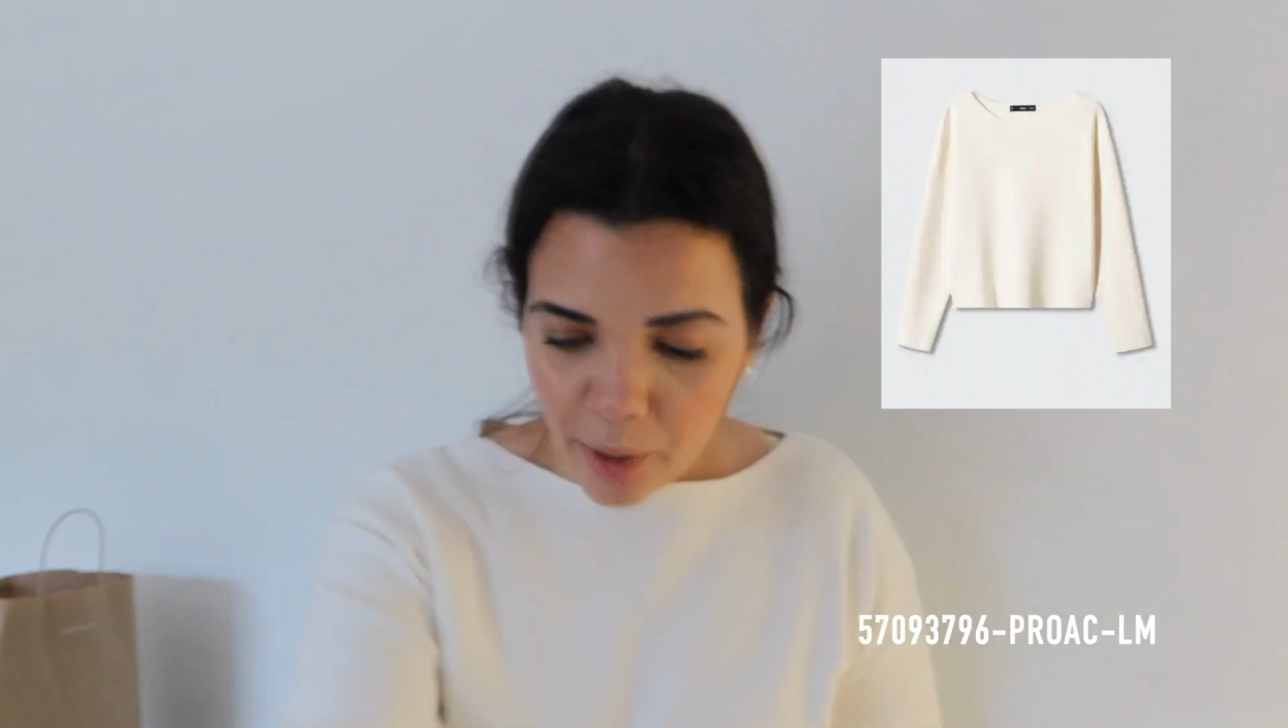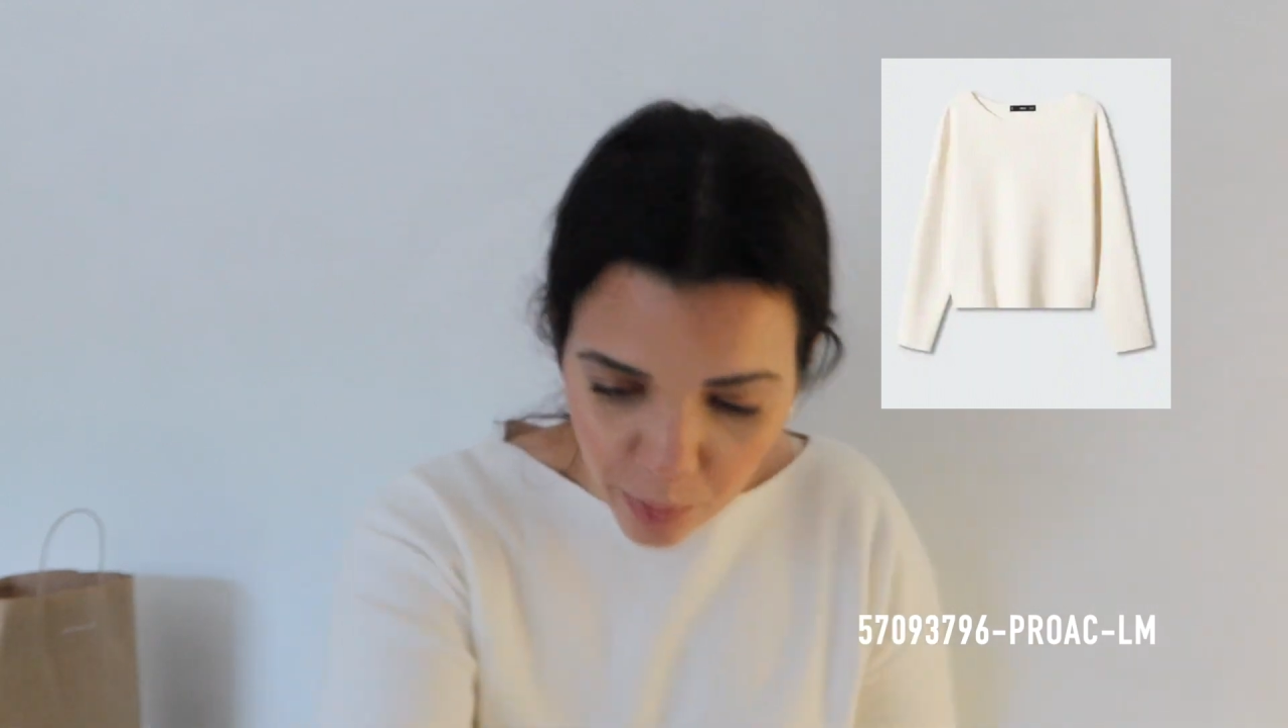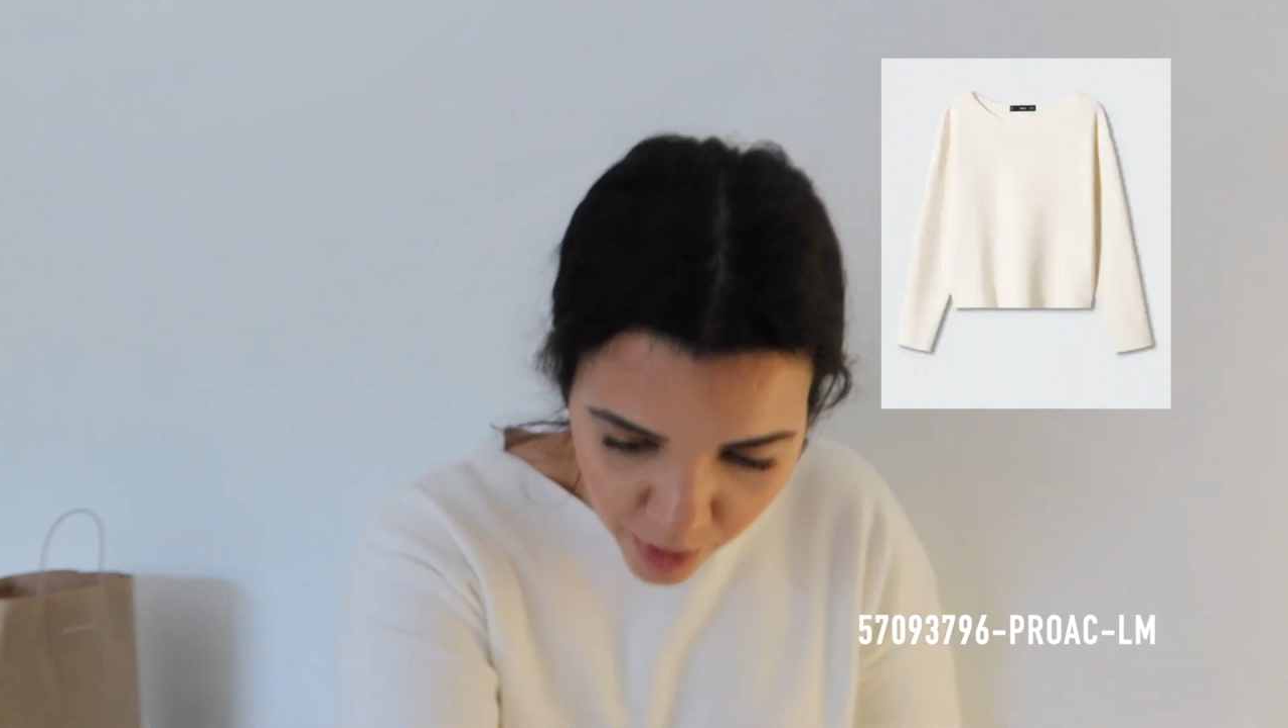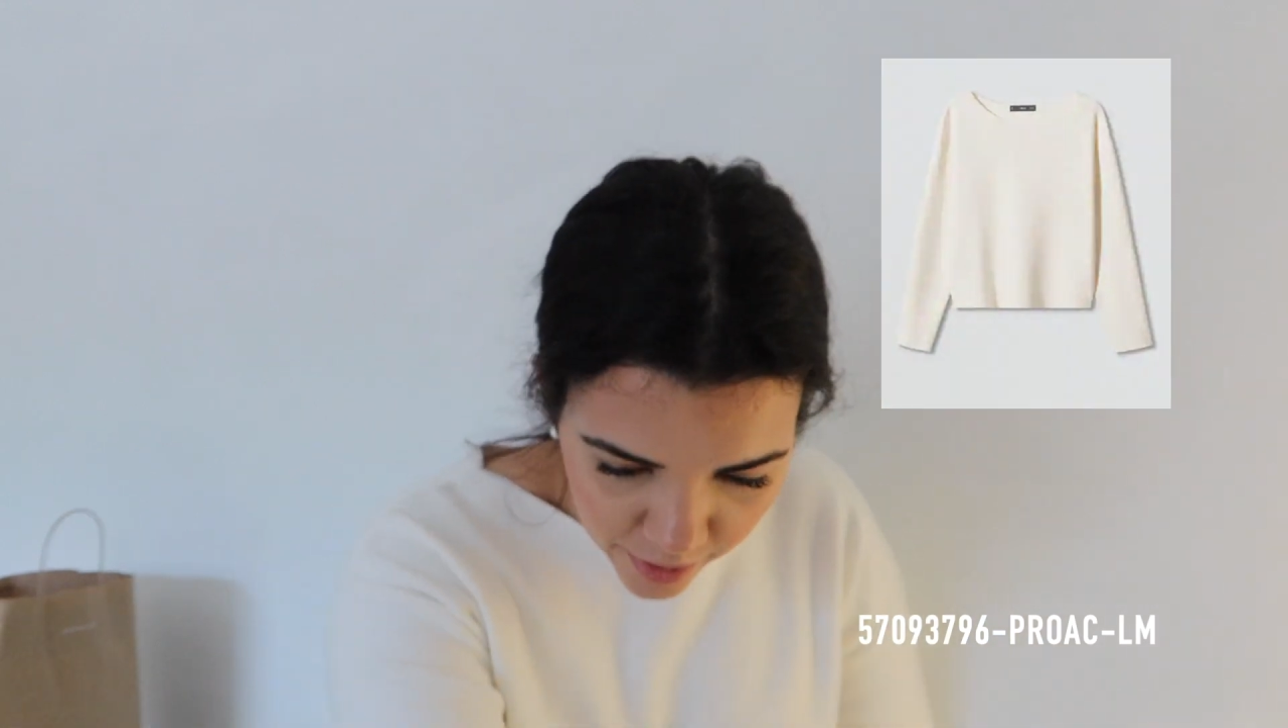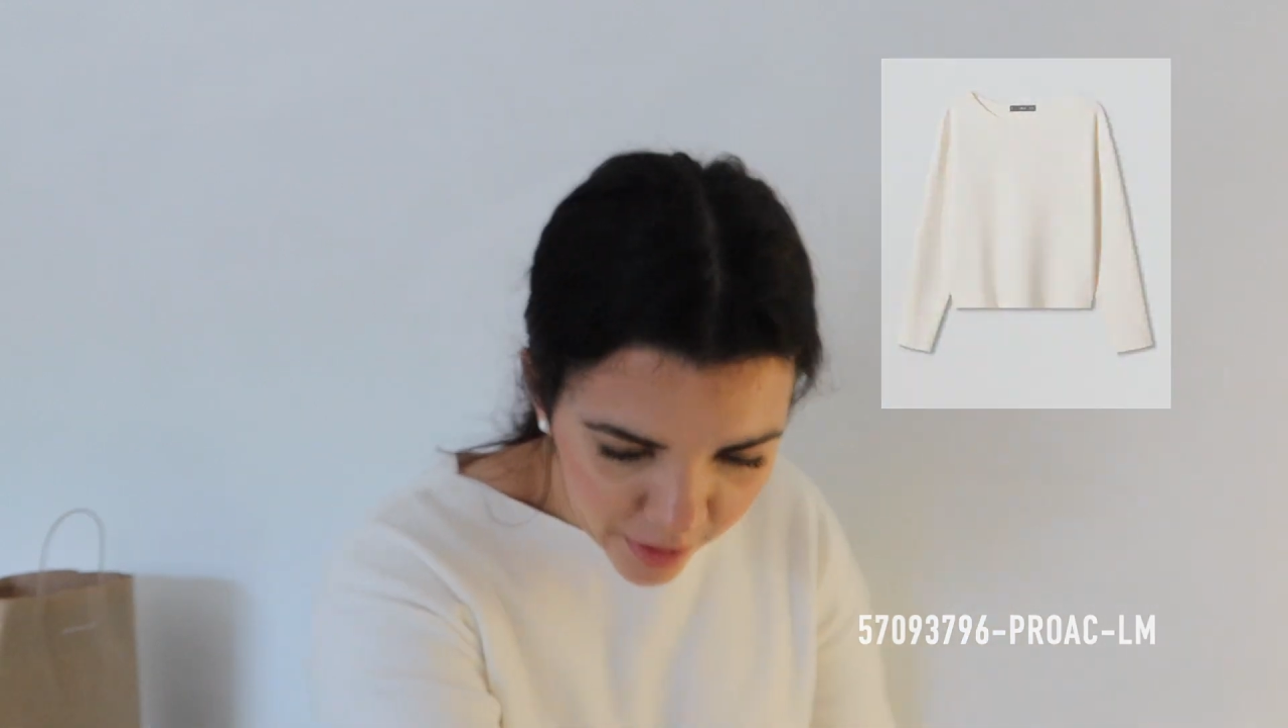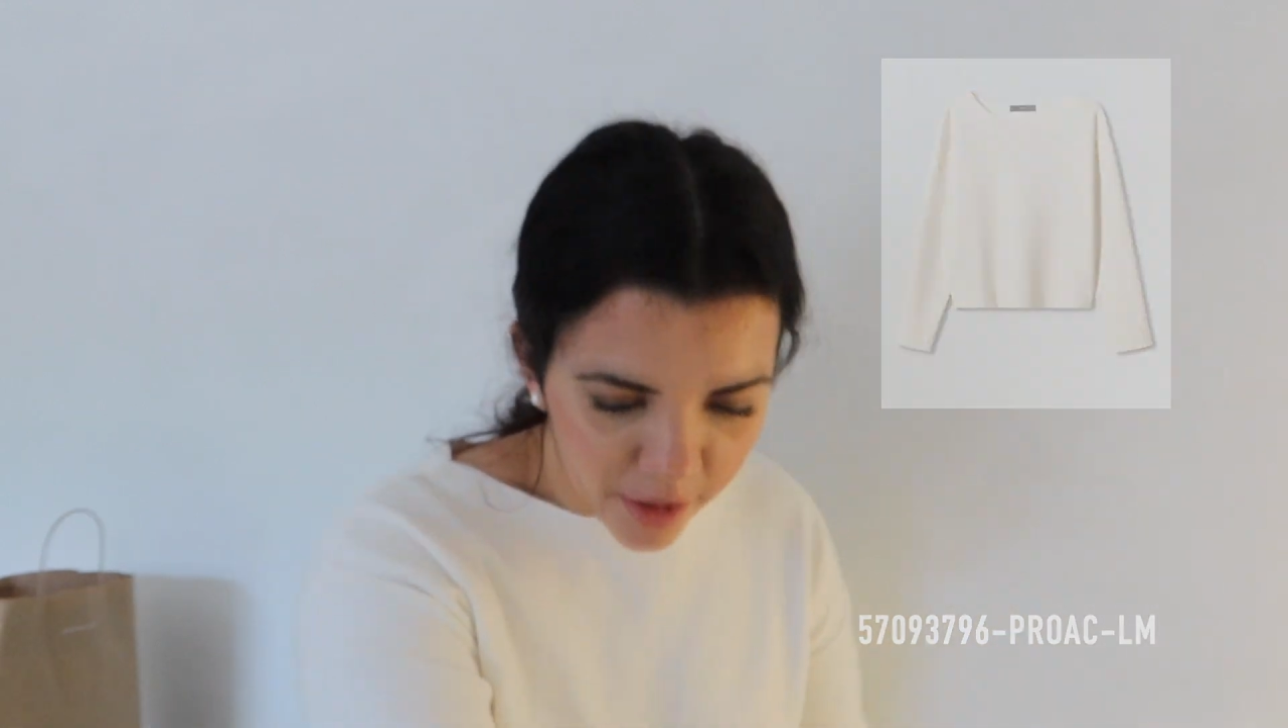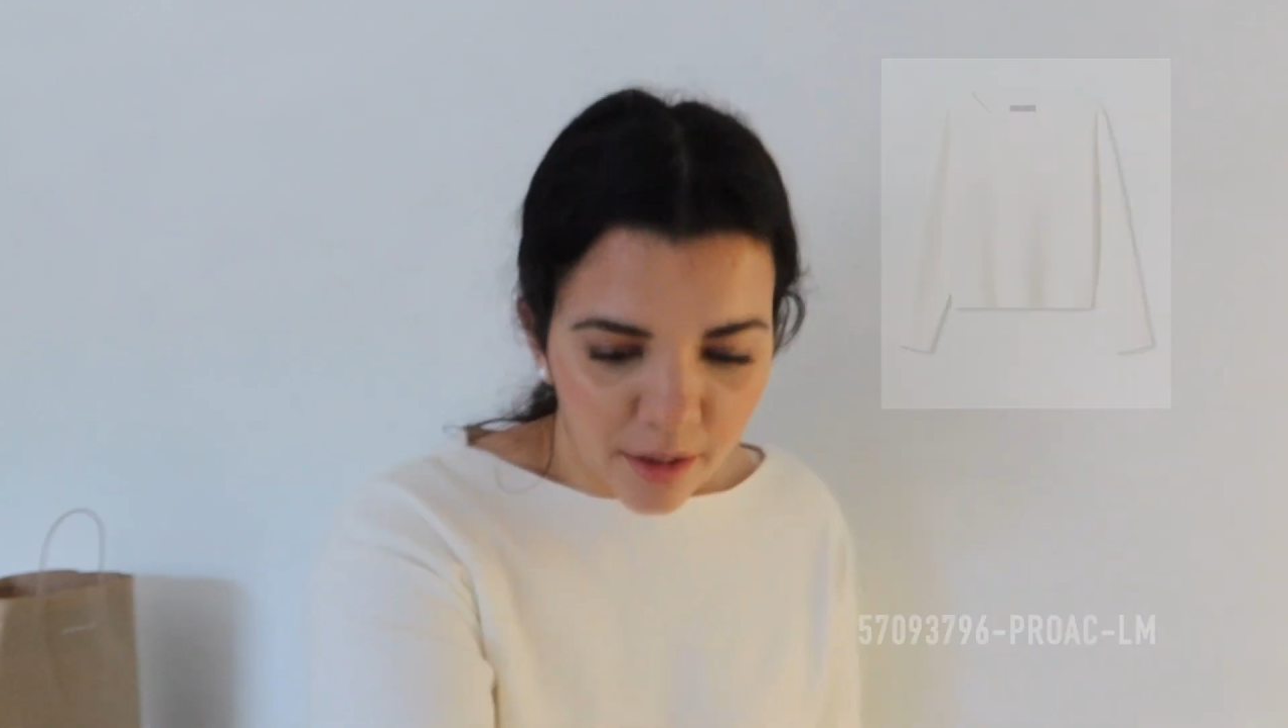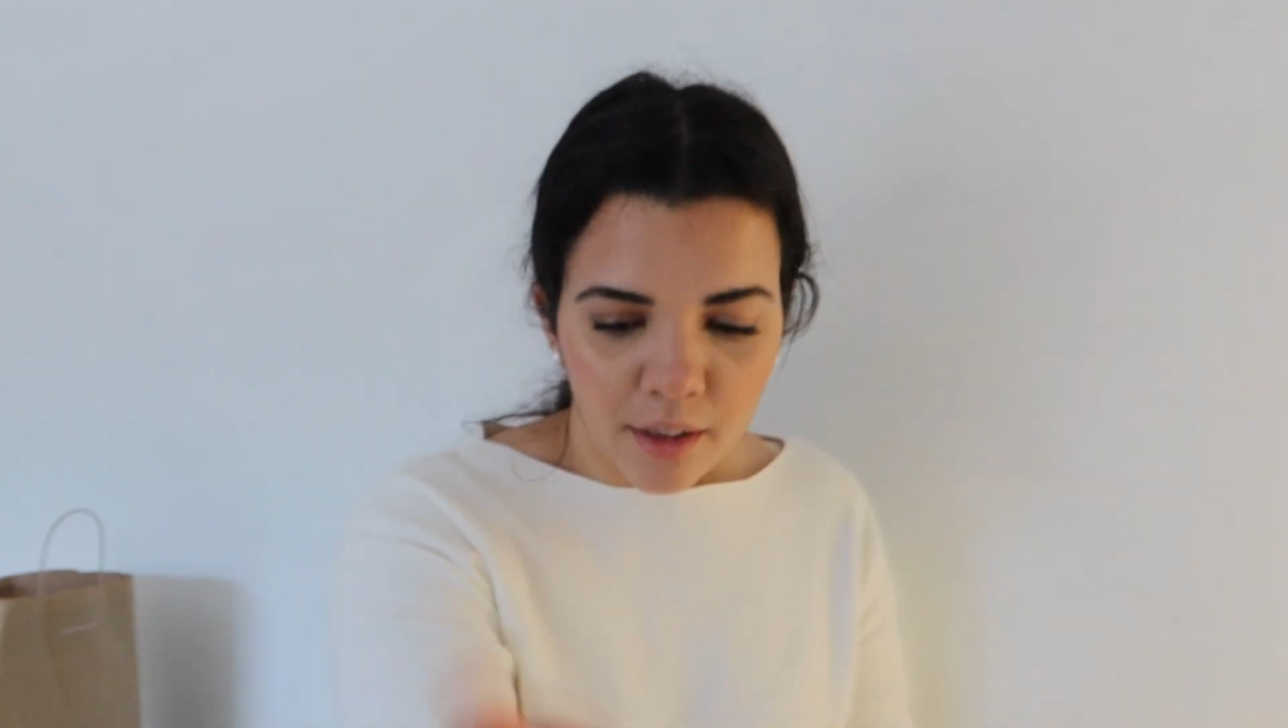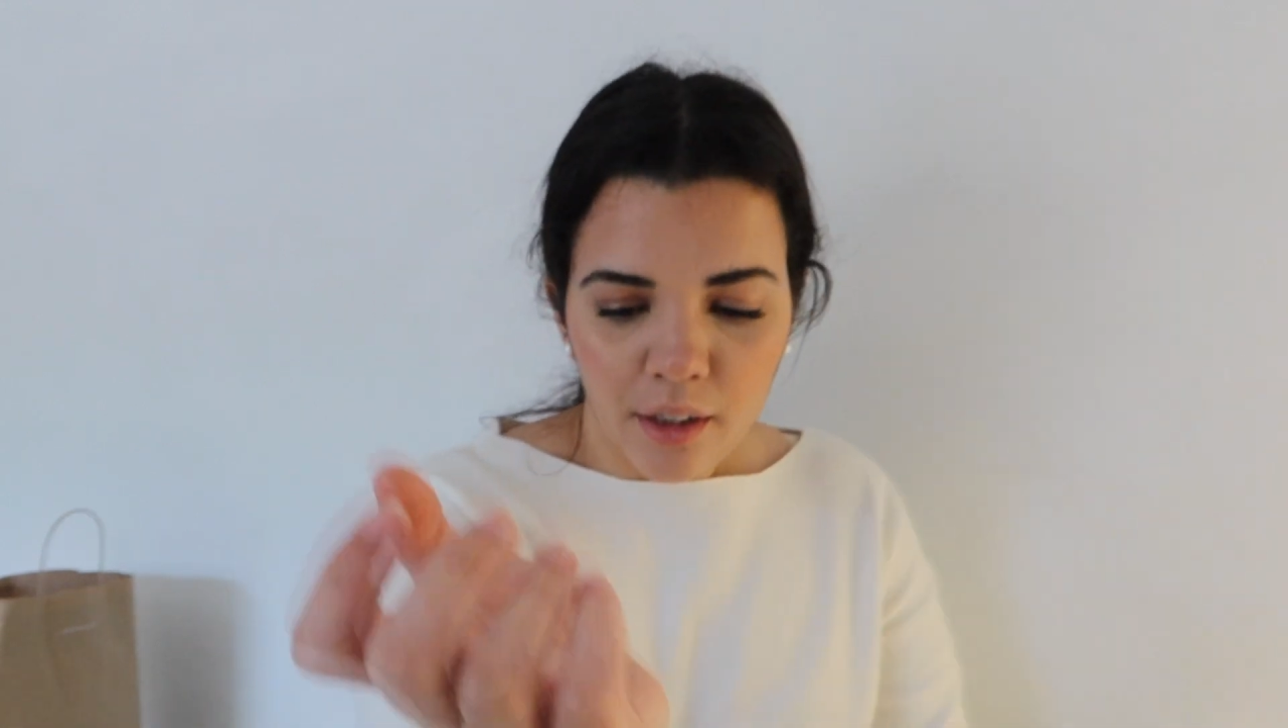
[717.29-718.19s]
I wear it.